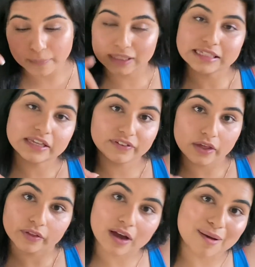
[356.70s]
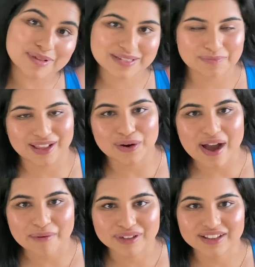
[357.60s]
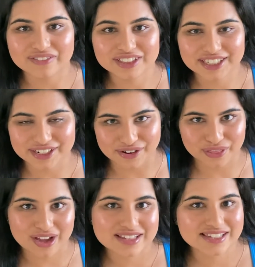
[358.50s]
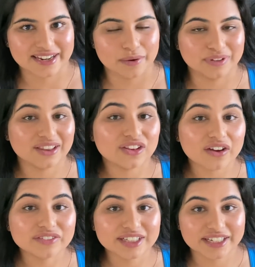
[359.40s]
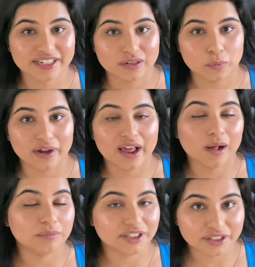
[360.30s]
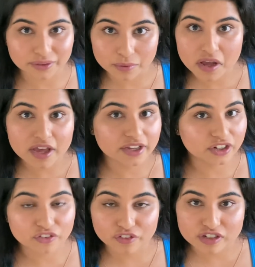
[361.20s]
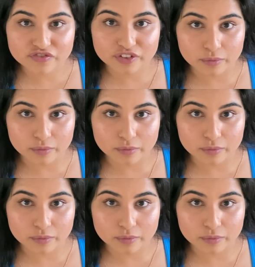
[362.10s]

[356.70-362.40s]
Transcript: please leave it in the comments below. I would love to hear your thoughts, and I would love to hear what helped you your first few